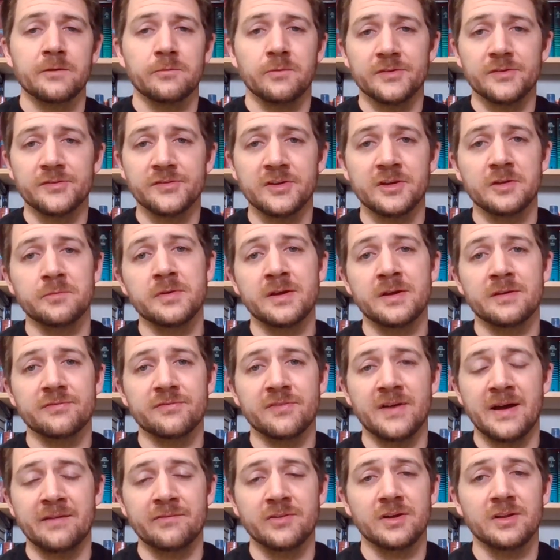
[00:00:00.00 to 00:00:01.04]
One's going to be at
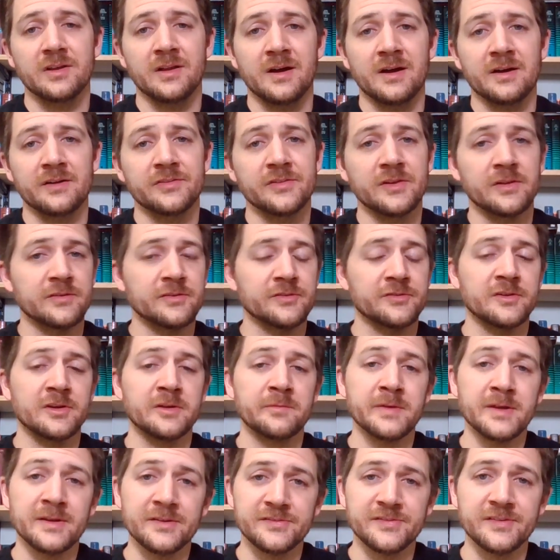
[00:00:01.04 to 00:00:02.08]
5 o'clock, the other's going
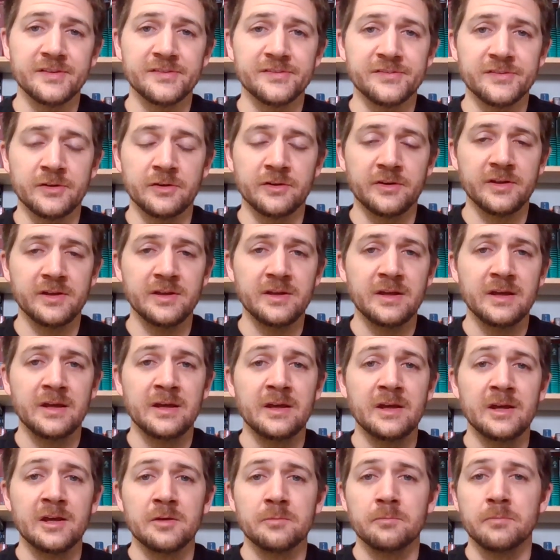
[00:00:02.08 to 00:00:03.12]
to be at 6.30.
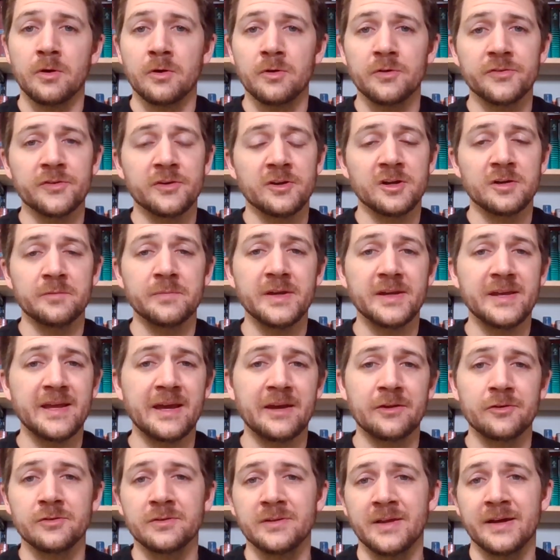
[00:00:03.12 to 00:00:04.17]
Both are going to be
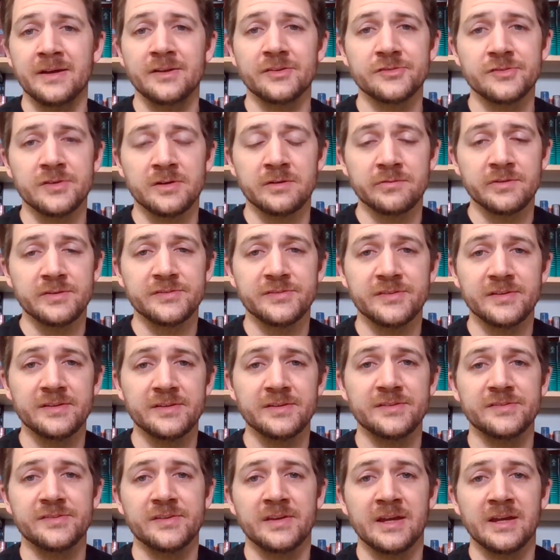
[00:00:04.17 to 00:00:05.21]
candlelight
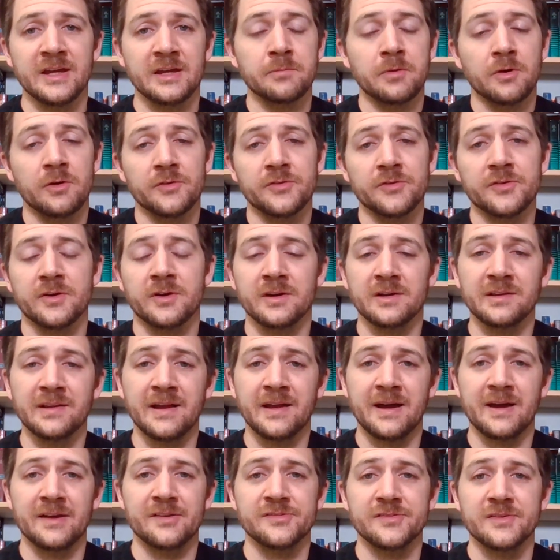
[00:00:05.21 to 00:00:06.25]
services, and both are going to
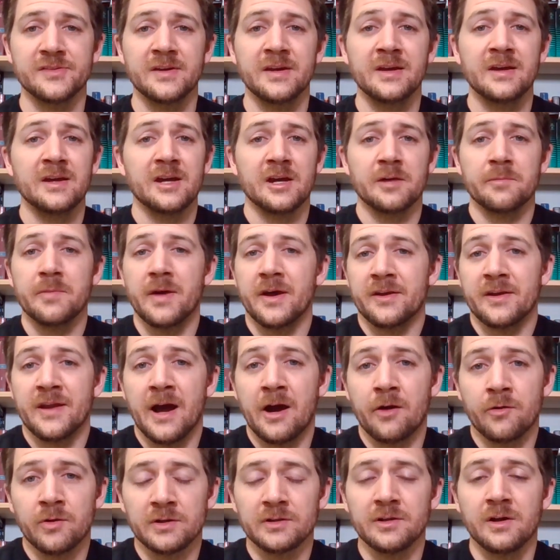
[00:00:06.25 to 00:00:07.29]
last about an
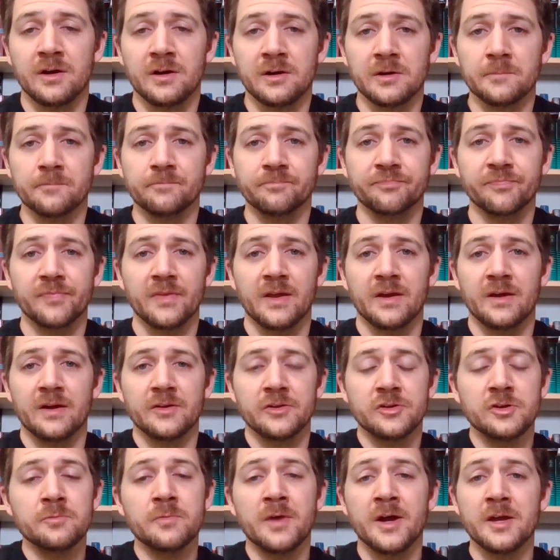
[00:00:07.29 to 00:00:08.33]
hour long. Uh,
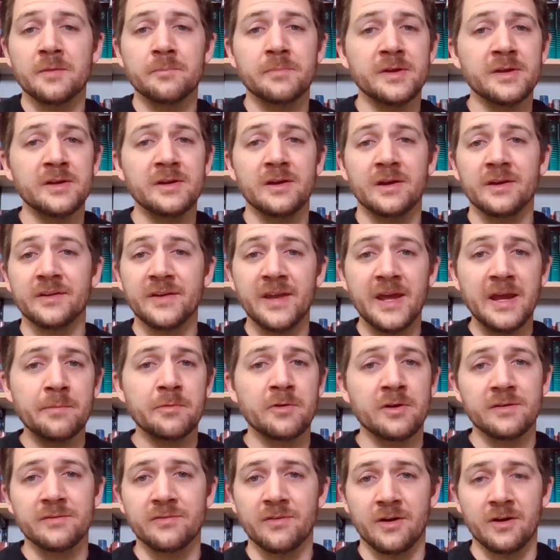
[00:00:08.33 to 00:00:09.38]
you might be a
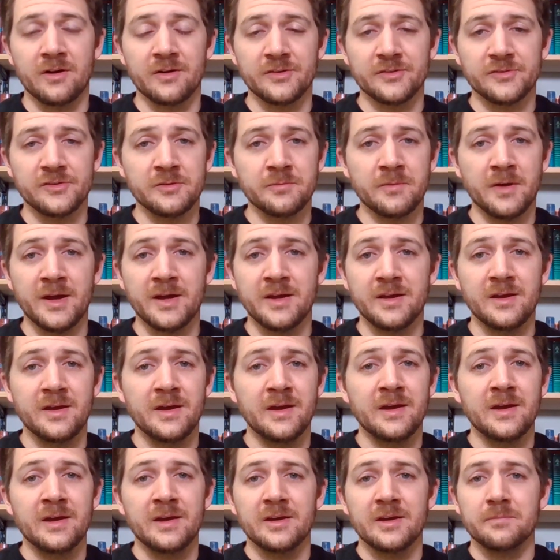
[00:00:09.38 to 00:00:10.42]
neighbor of ours. You might
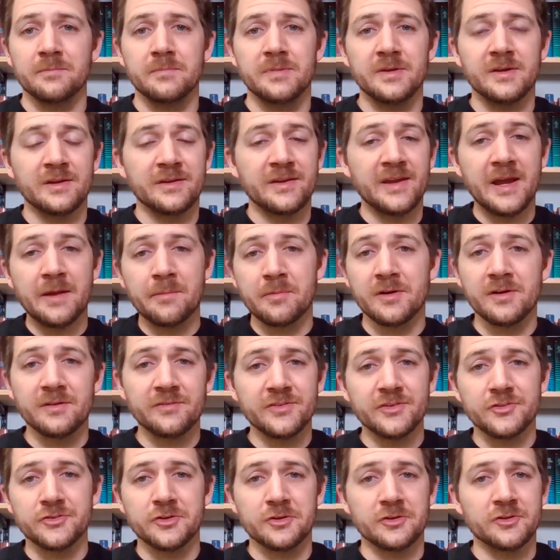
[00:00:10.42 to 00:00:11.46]
be a neighbor
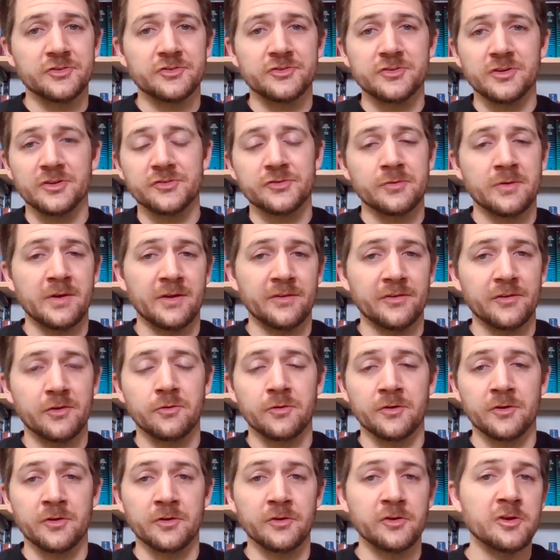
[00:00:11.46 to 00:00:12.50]
of the church just around the
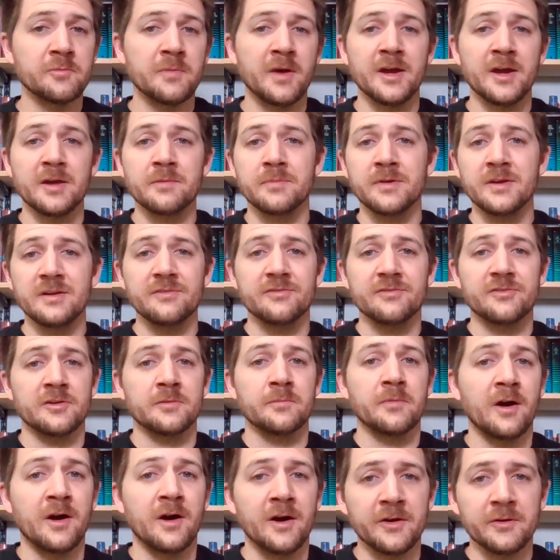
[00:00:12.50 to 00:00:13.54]
corner. You might be
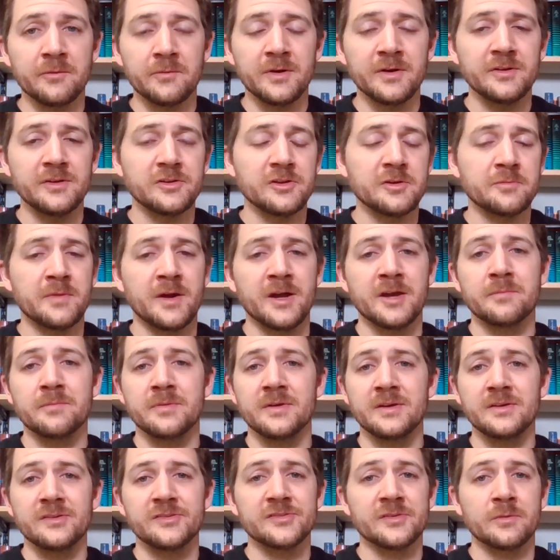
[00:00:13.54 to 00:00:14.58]
from Ottawa, you might
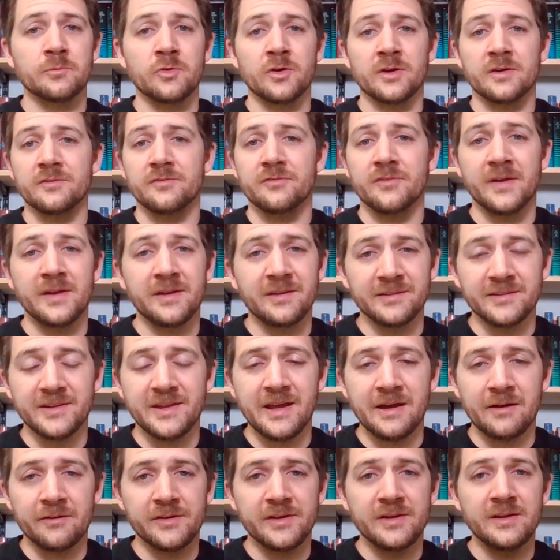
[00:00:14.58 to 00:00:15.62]
be somewhere in Franklin
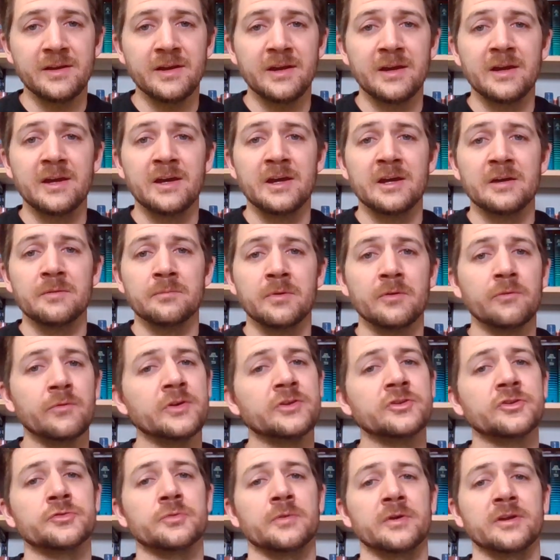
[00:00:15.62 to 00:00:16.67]
County, but
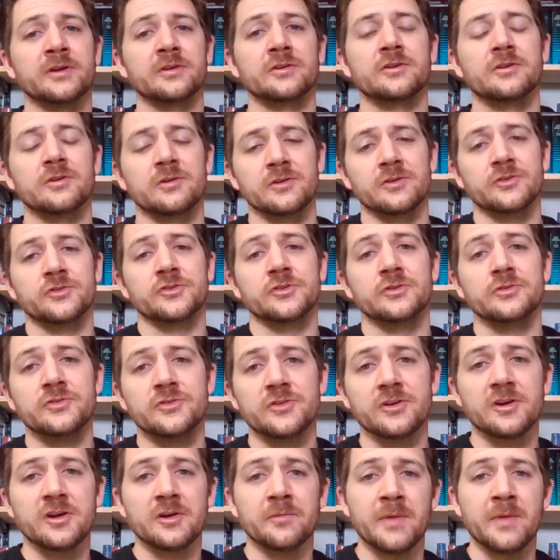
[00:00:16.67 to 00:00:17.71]
we just want to encourage you
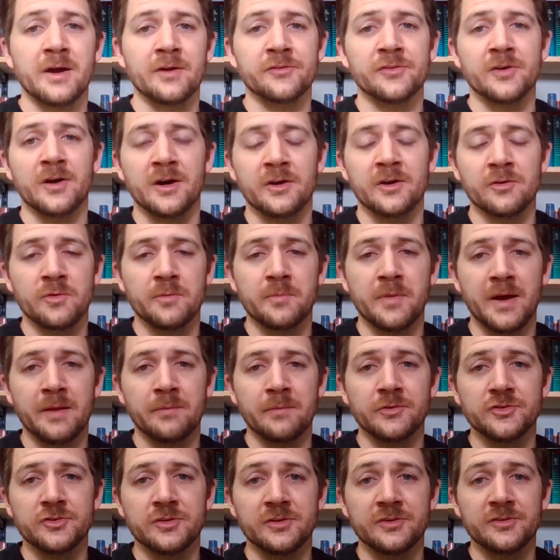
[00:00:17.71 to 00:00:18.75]
to come out to Ottawa
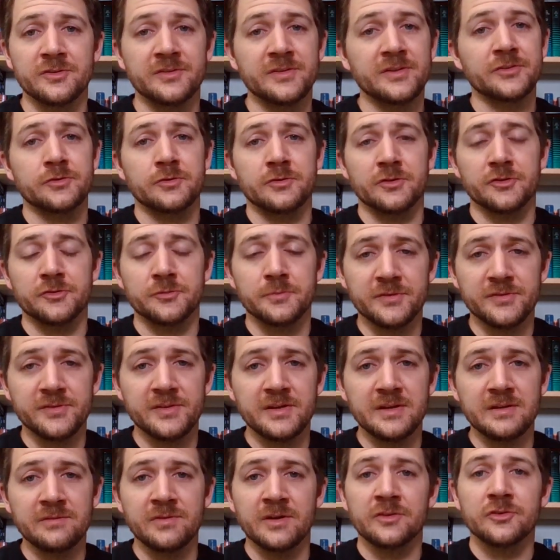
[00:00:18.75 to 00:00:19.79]
Bible Church this
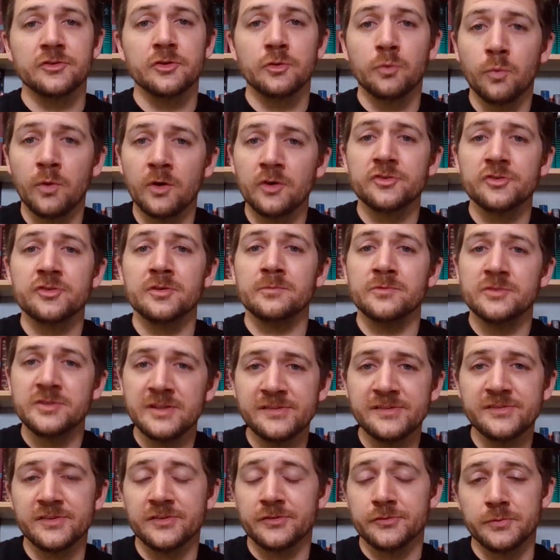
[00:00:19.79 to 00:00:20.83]
Christmas Eve and to worship
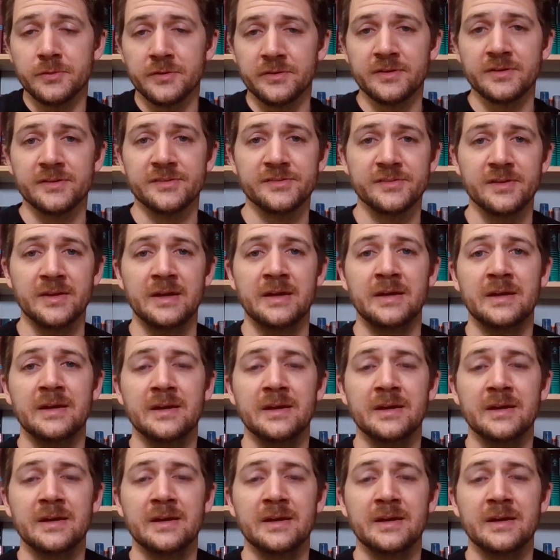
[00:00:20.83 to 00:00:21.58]
Jesus with us.